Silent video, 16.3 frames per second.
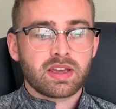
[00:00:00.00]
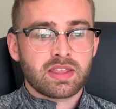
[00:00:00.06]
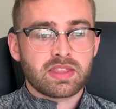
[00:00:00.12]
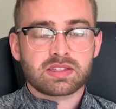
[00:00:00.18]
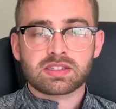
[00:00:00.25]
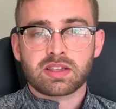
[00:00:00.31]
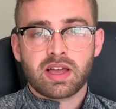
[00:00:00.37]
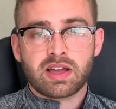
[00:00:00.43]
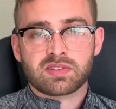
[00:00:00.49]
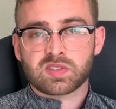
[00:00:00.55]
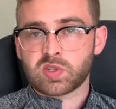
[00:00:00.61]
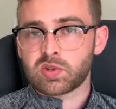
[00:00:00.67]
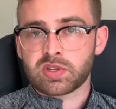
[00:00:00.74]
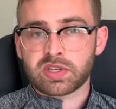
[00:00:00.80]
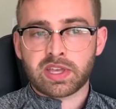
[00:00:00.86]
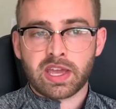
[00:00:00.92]
And this allows
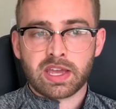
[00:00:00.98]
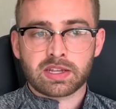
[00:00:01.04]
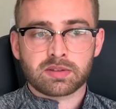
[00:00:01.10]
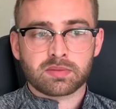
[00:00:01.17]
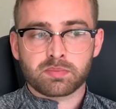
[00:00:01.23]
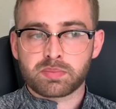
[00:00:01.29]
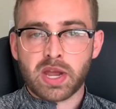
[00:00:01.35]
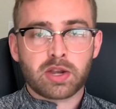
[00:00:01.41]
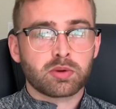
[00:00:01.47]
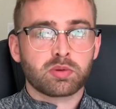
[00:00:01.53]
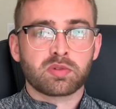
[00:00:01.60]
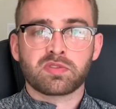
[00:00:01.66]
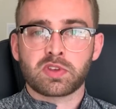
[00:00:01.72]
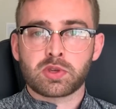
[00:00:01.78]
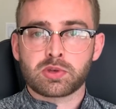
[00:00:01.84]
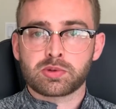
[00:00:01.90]
you to get better
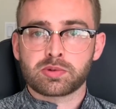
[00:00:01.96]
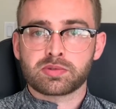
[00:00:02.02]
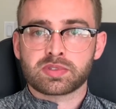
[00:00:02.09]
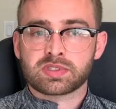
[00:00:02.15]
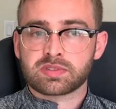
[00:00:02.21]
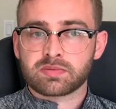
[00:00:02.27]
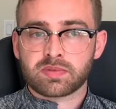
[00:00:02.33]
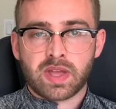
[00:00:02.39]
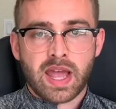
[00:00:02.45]
reviews,